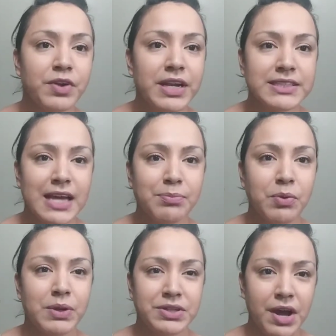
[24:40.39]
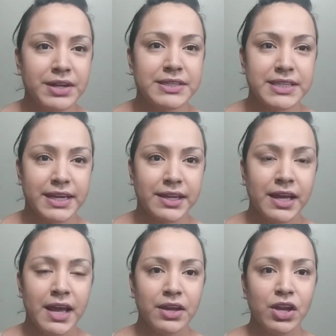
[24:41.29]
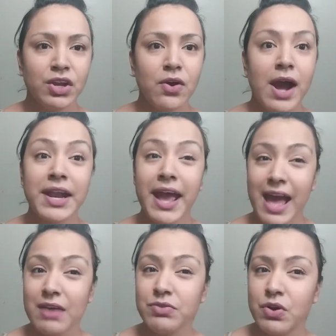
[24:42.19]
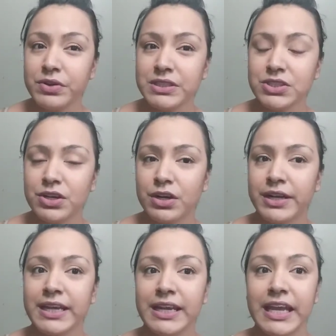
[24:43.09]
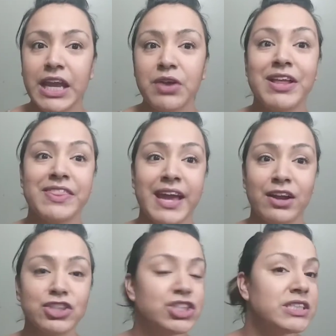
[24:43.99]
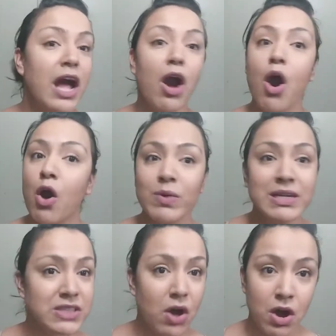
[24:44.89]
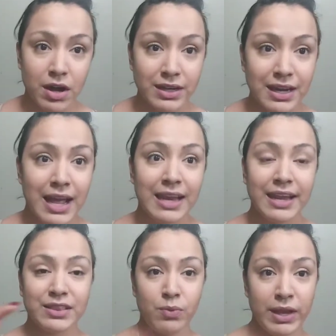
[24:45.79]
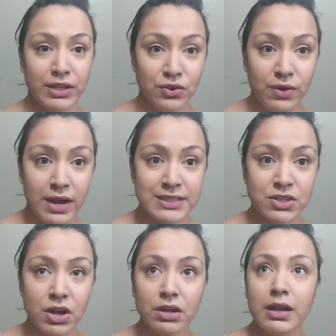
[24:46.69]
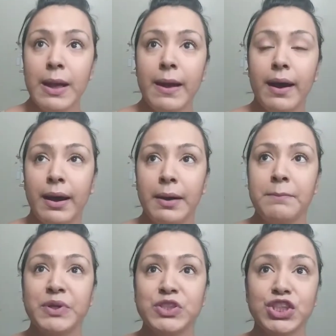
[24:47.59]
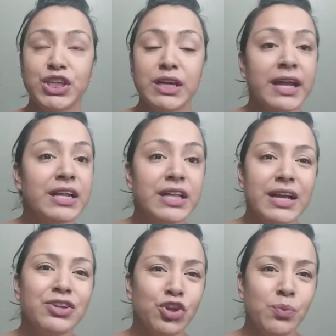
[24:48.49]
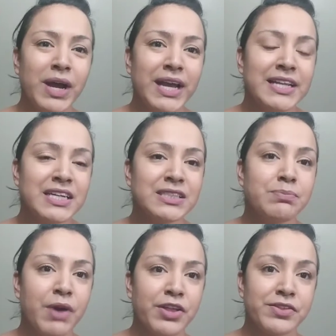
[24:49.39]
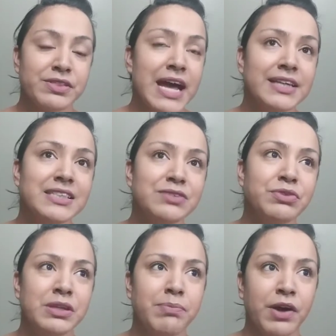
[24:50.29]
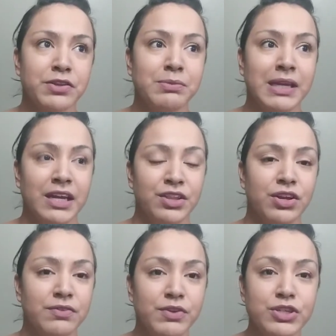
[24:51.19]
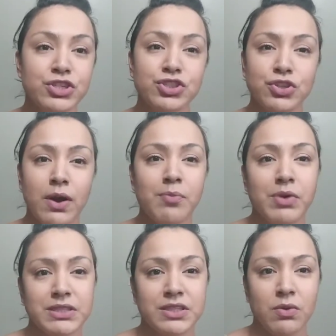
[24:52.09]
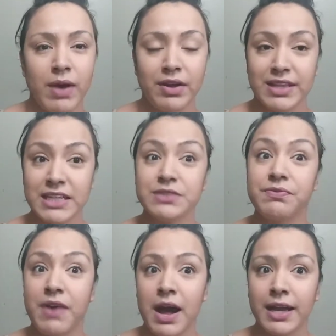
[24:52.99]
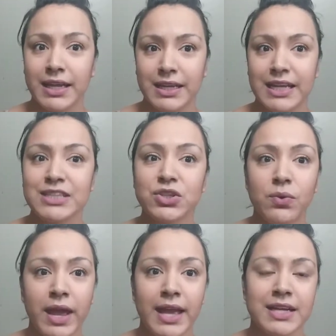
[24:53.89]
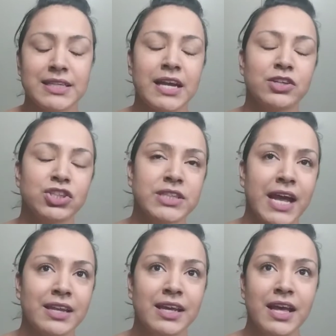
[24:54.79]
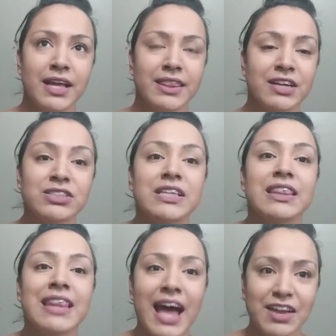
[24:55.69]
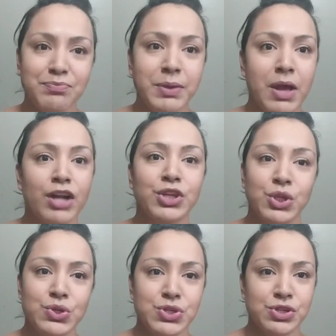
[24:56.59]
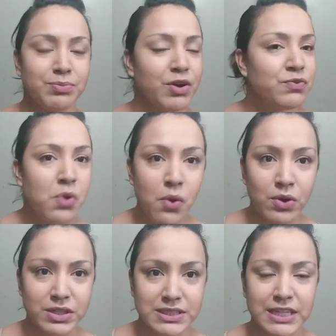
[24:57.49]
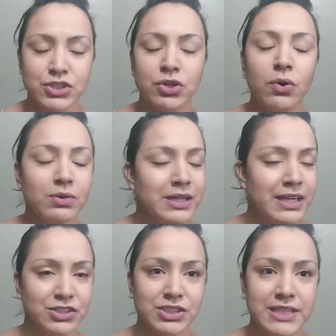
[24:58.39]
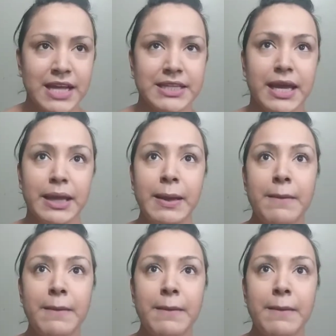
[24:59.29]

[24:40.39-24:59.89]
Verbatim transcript: For an example, what Donna did, you know, and I have noticed her here and there. She's not always on like the way you guys are, um, but she and it, you know what? It doesn't bother. That doesn't really bother me either. If you just show up once in a while, that's fine. It's okay because I understand there's life beyond YouTube. Of course, I totally understand that.